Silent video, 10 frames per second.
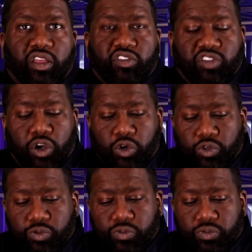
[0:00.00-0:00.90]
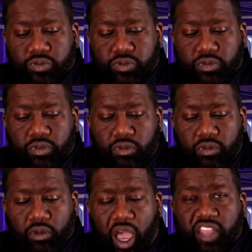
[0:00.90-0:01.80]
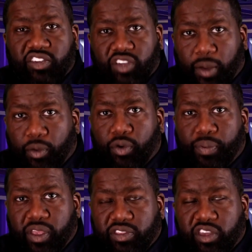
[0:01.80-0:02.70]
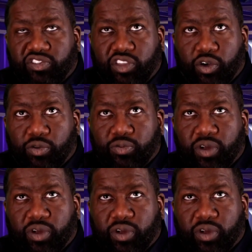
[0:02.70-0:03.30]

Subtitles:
So I'm going to repeat this, though.